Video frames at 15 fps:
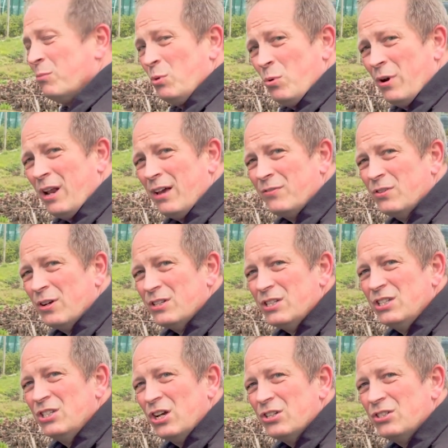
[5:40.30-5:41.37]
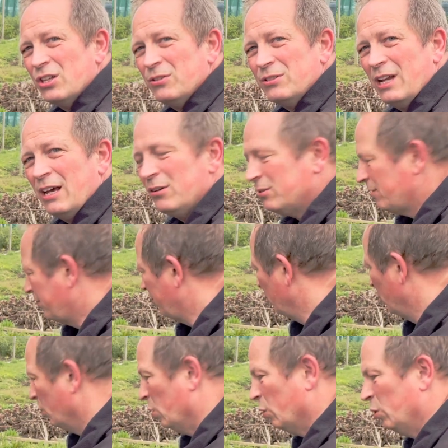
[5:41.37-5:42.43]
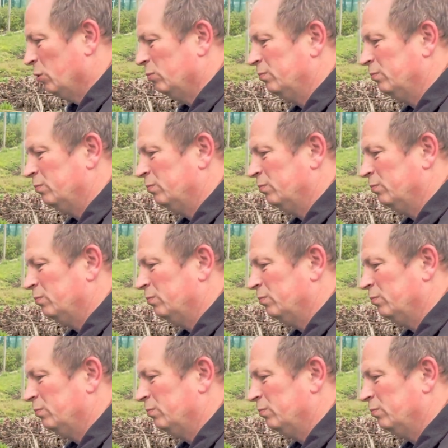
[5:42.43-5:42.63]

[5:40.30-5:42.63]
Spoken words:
won't have to actually touch those now for,